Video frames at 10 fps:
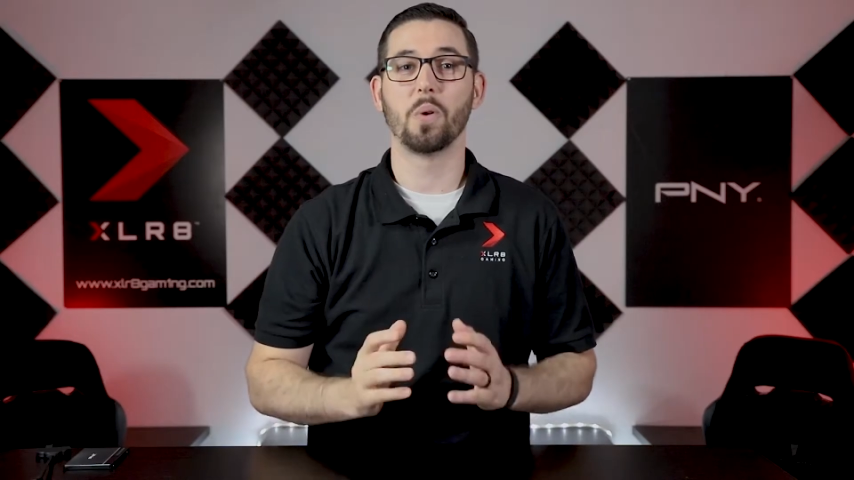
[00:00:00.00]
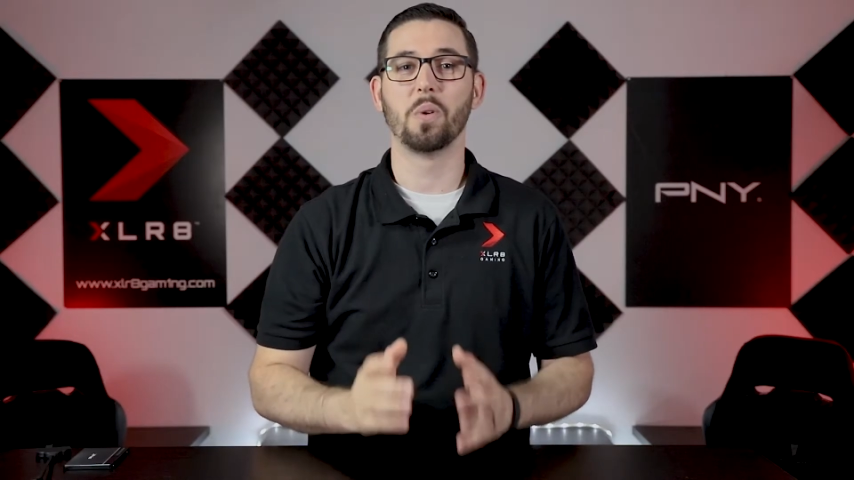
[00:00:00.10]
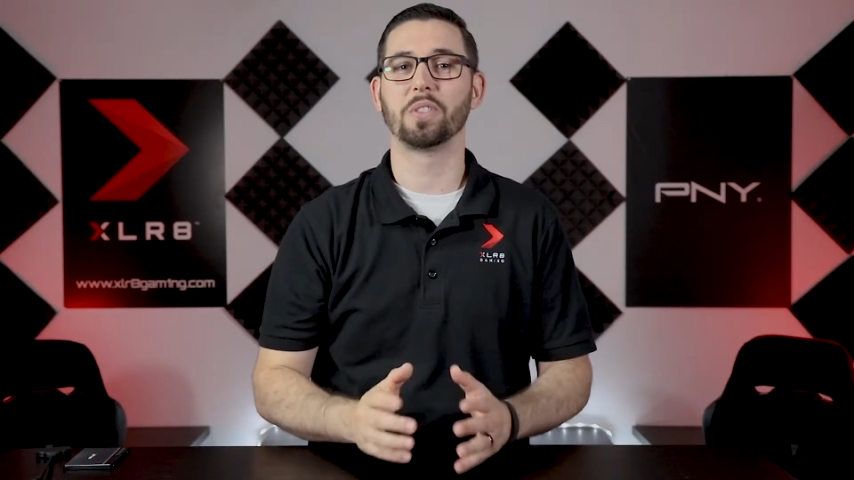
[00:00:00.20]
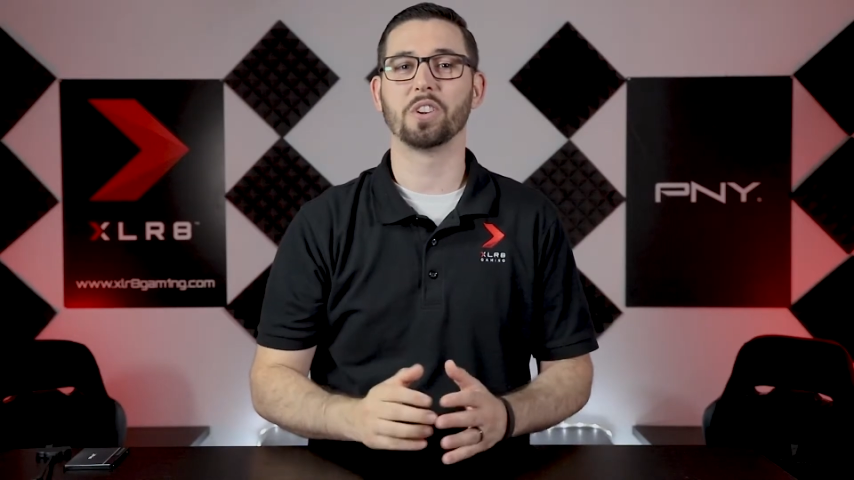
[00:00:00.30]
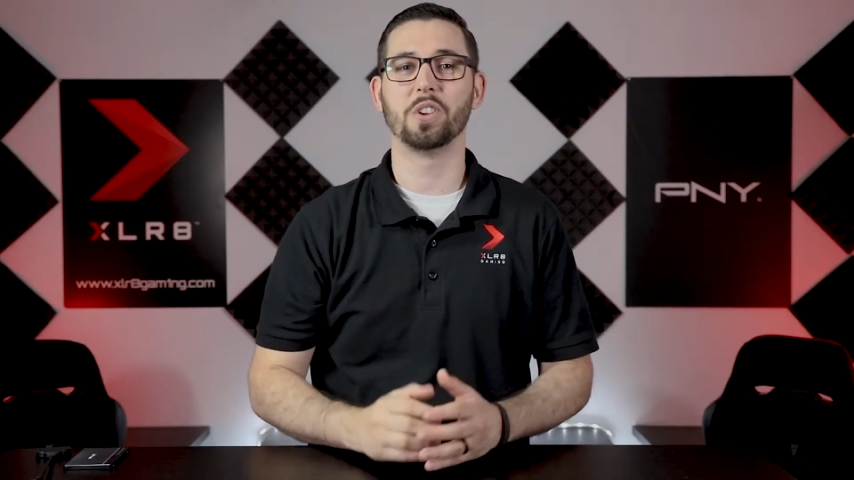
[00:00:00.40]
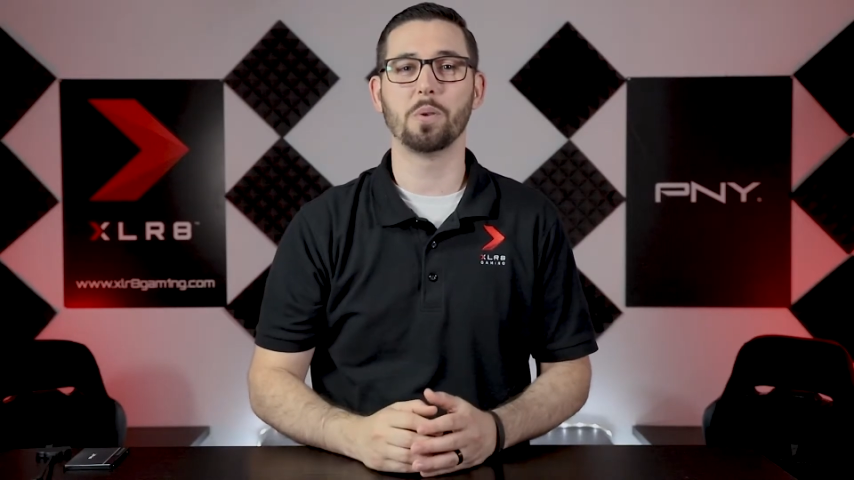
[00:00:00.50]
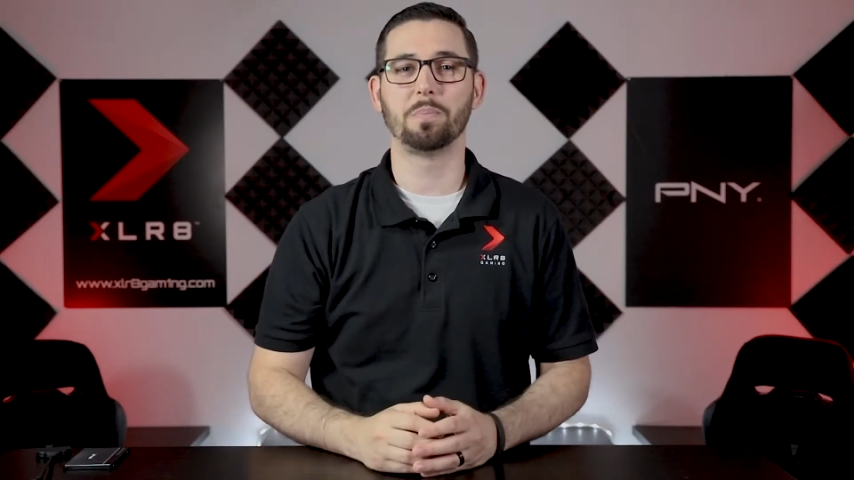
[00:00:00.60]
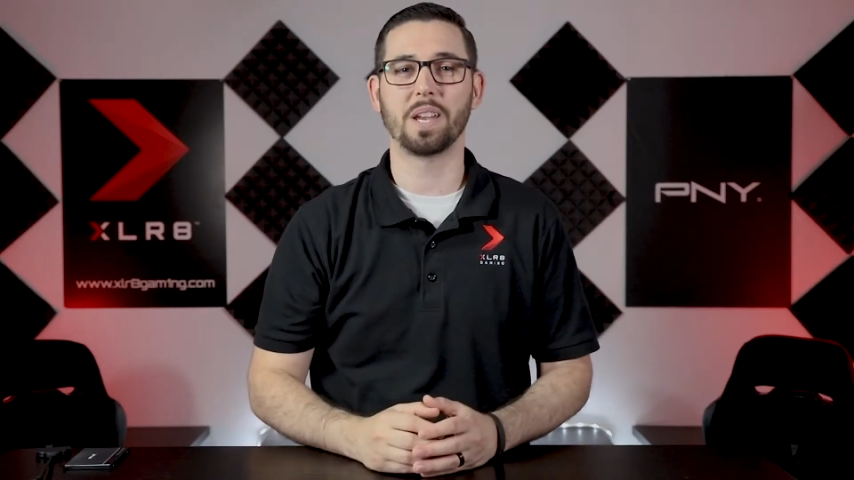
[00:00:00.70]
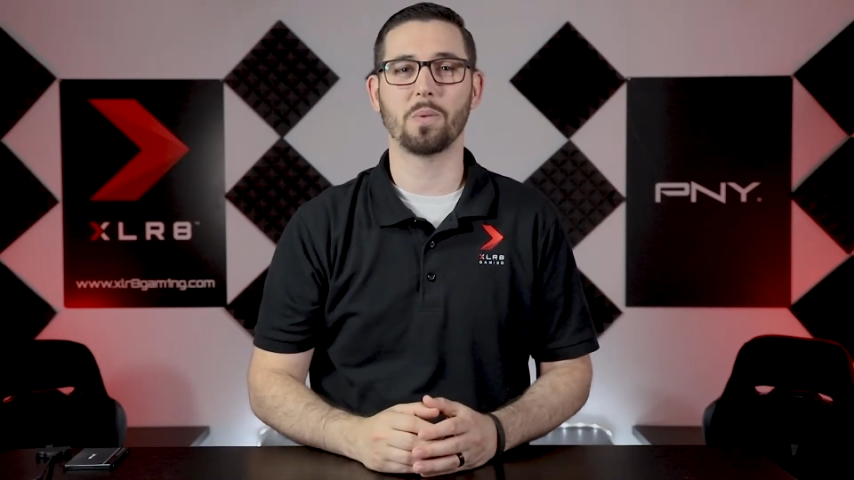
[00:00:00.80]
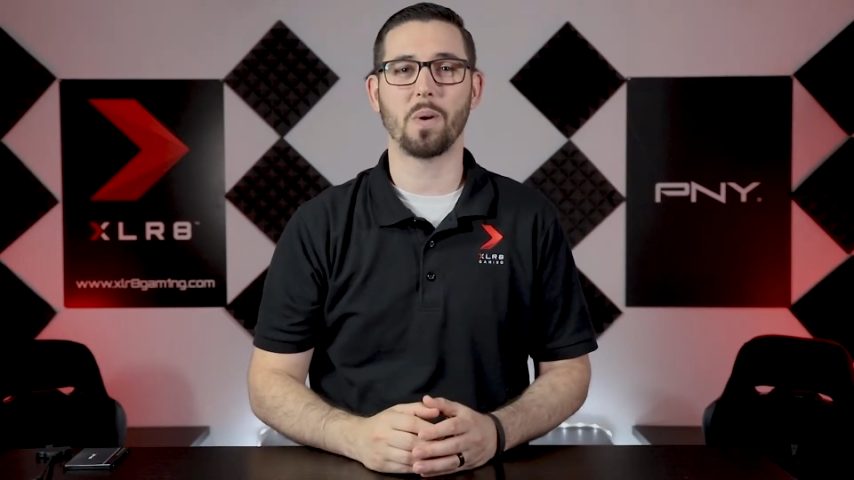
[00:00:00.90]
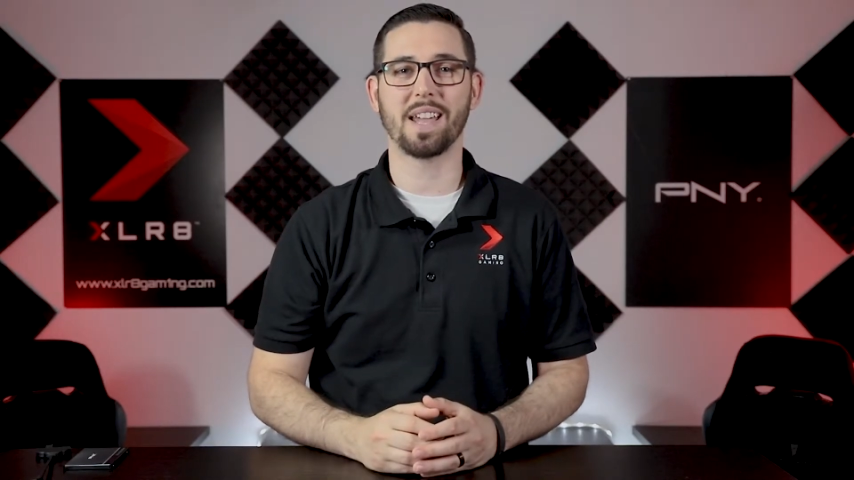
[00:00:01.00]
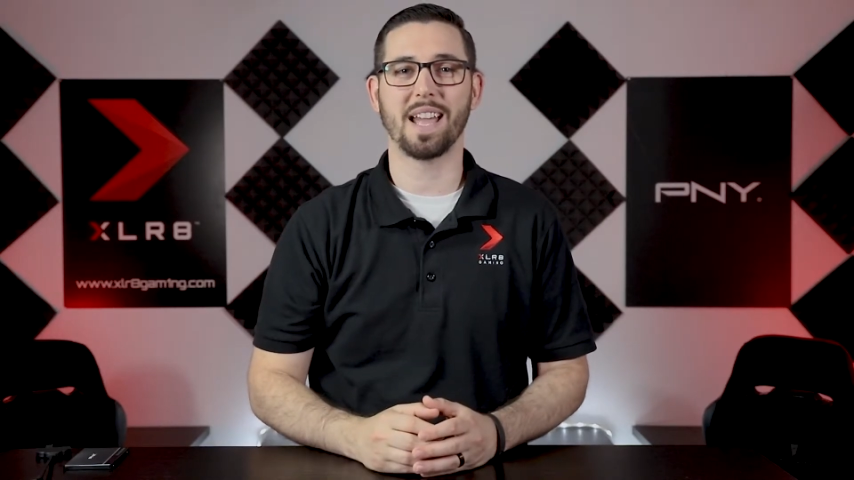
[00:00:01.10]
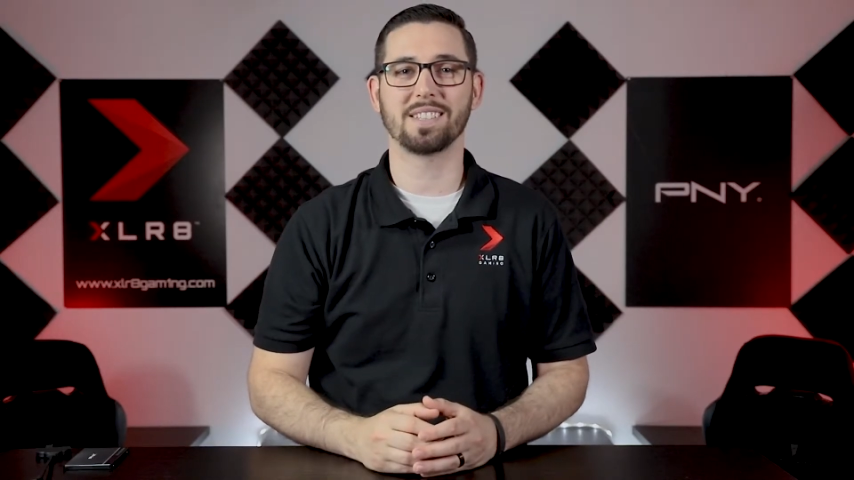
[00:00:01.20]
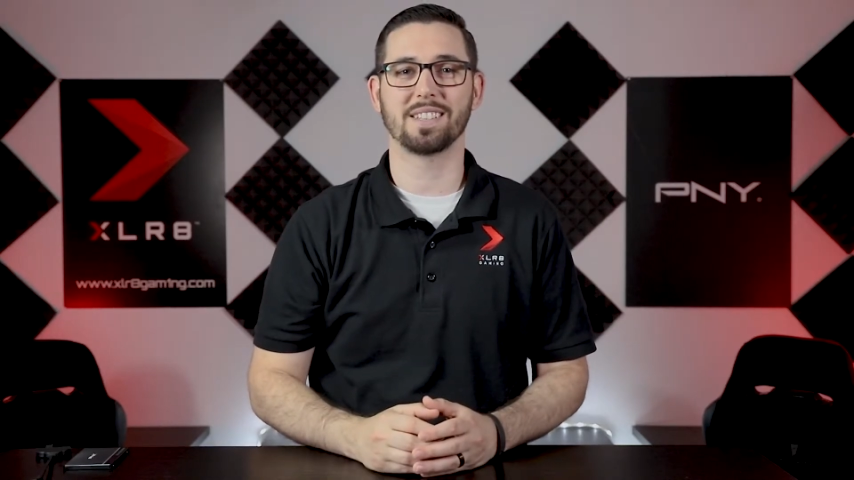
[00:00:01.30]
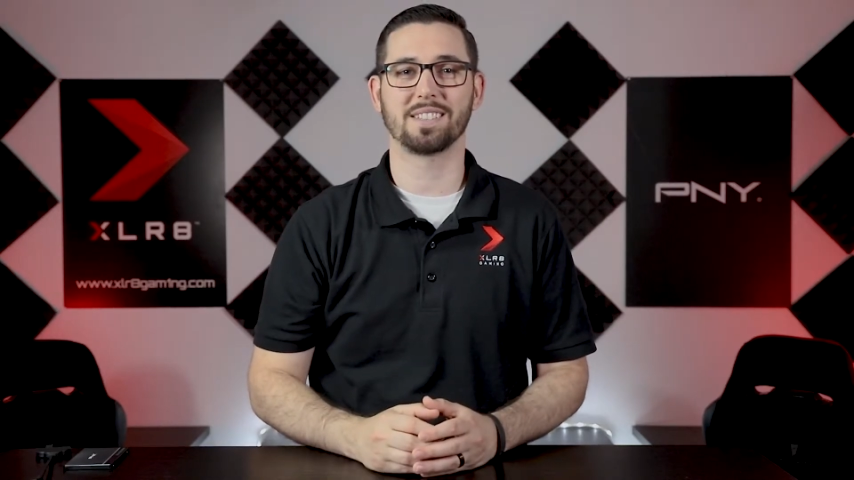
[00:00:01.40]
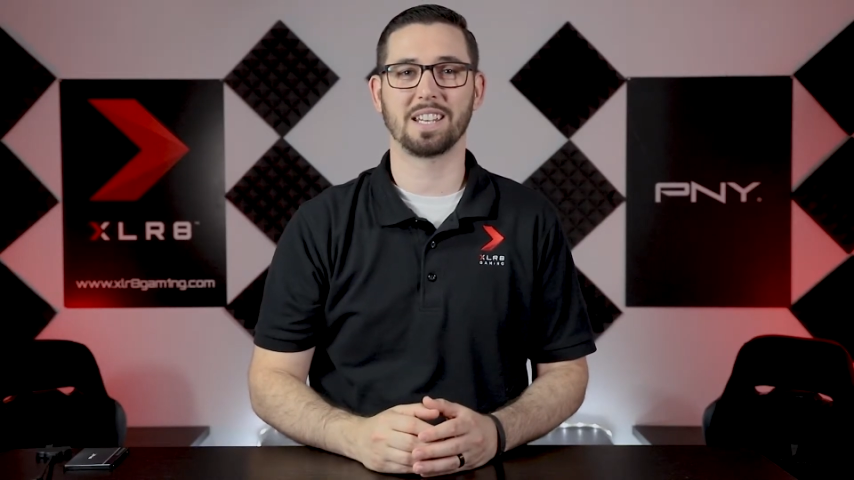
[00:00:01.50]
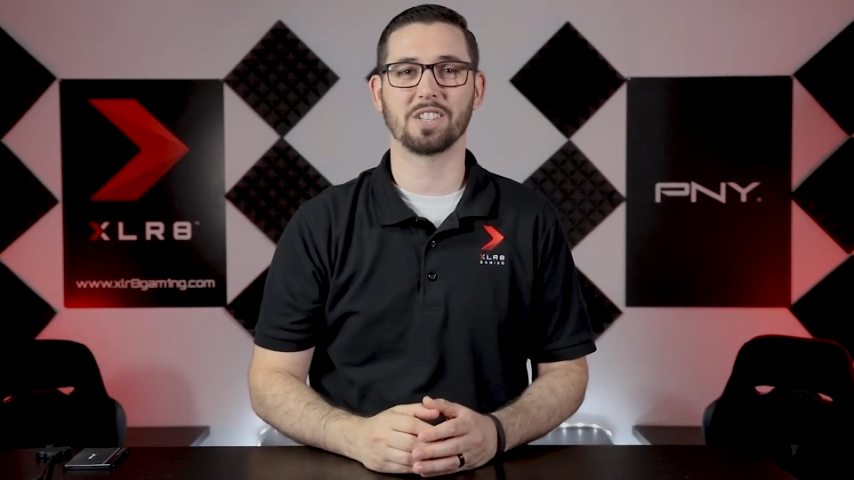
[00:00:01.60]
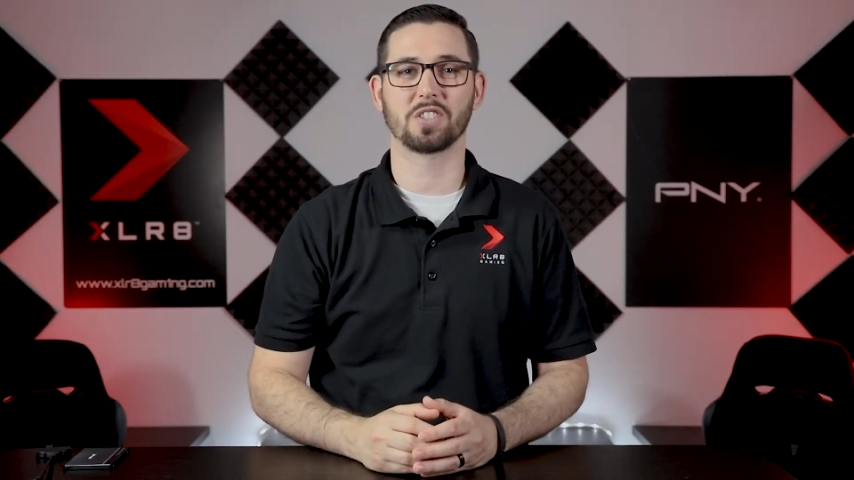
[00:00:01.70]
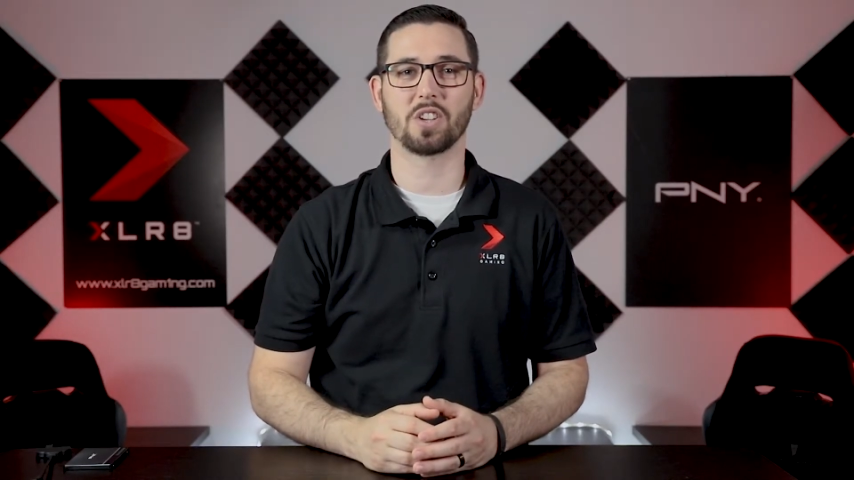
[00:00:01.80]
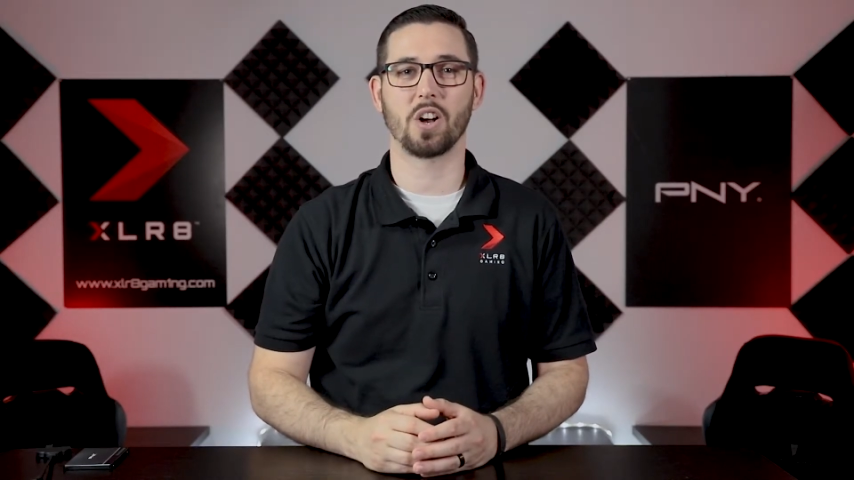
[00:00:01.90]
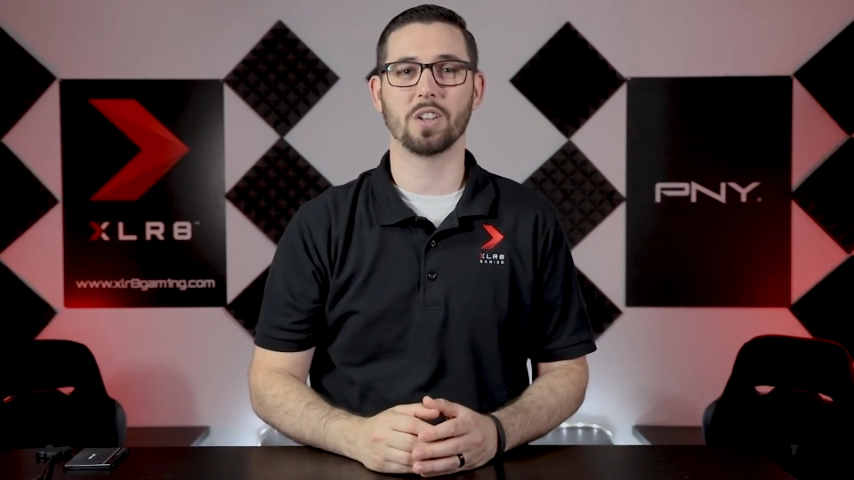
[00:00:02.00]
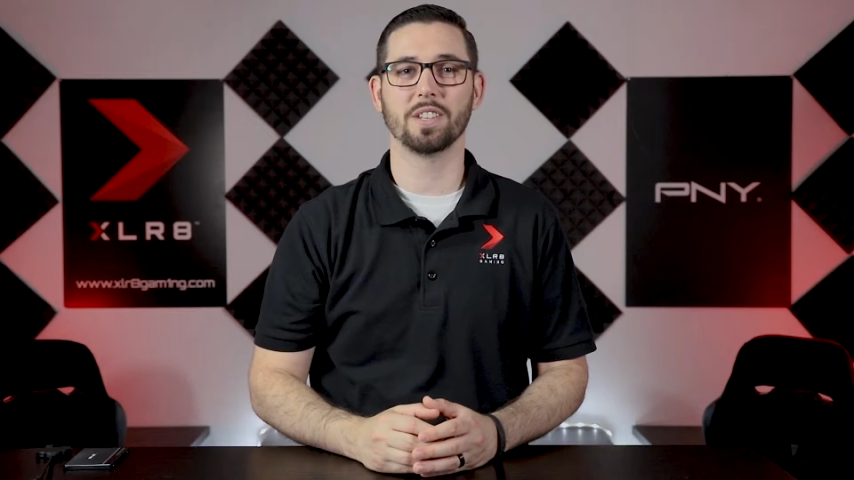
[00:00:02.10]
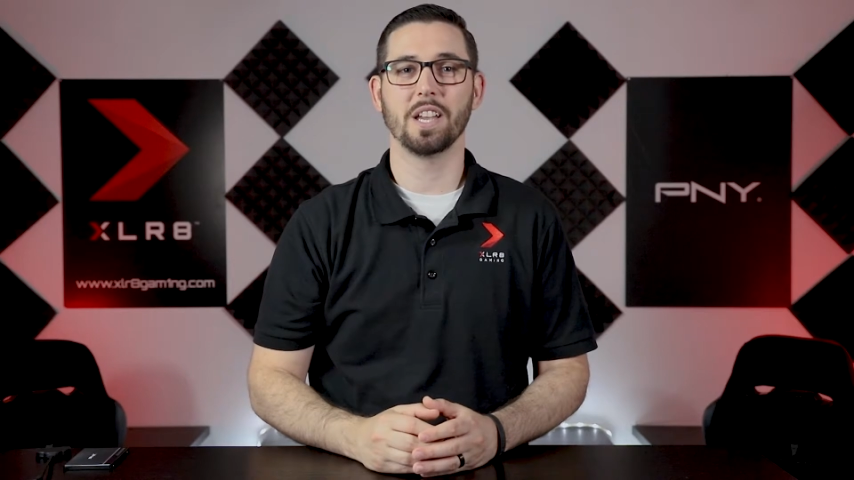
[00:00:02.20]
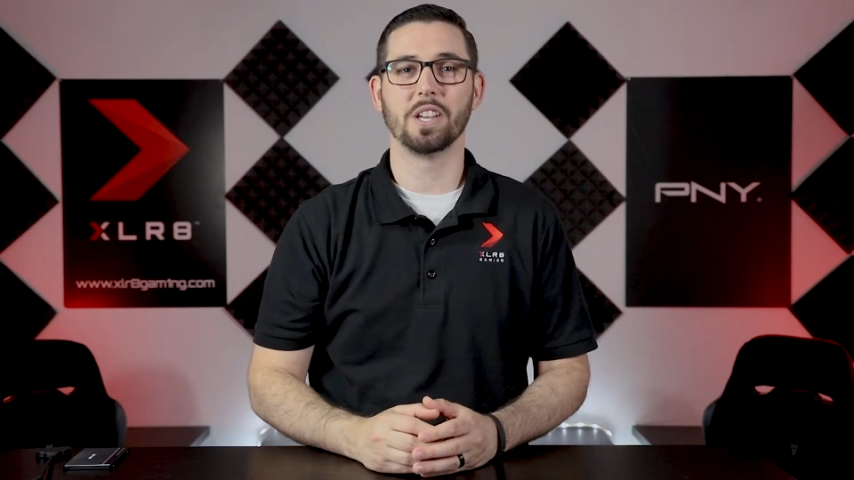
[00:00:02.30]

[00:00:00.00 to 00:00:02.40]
With your new PNY SSD installed,